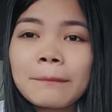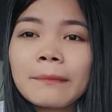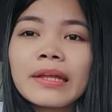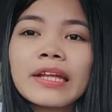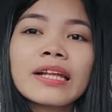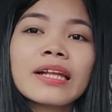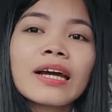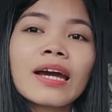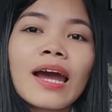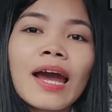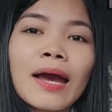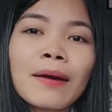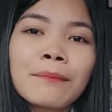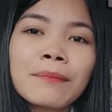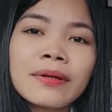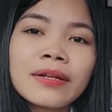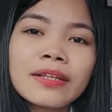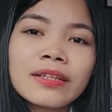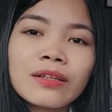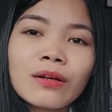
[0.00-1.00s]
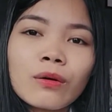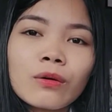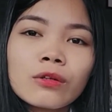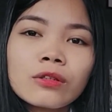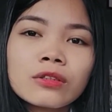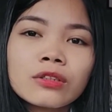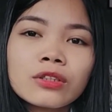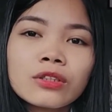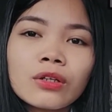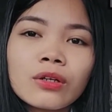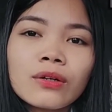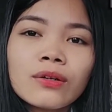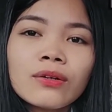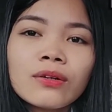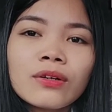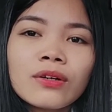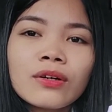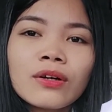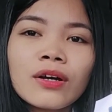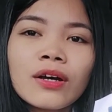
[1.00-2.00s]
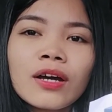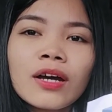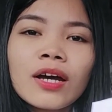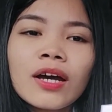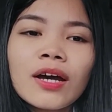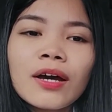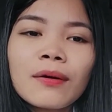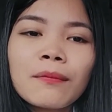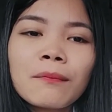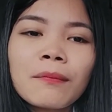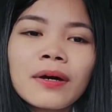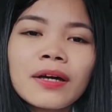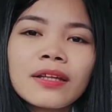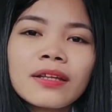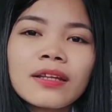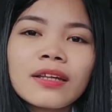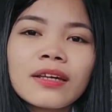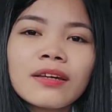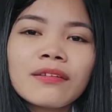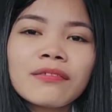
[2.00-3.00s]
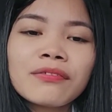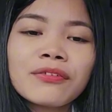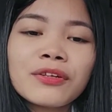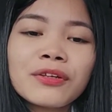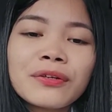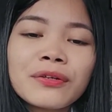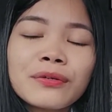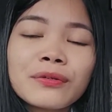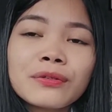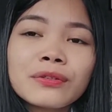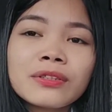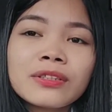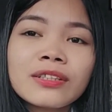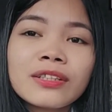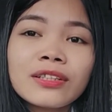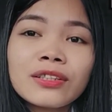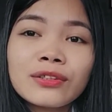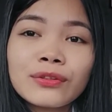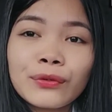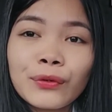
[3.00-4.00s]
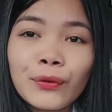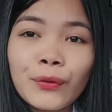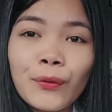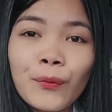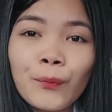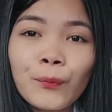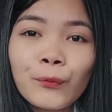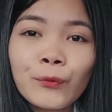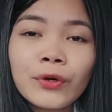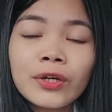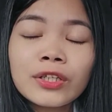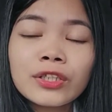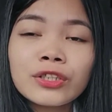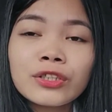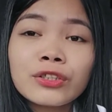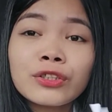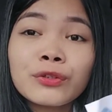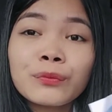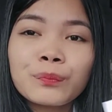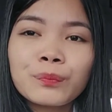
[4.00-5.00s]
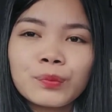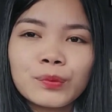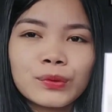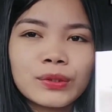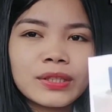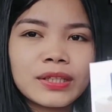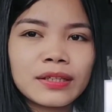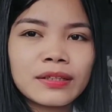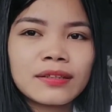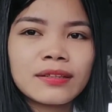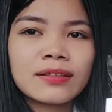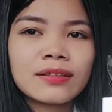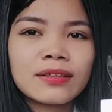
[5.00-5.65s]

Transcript: In the cabinet also. But if you use the soap, where should you put it?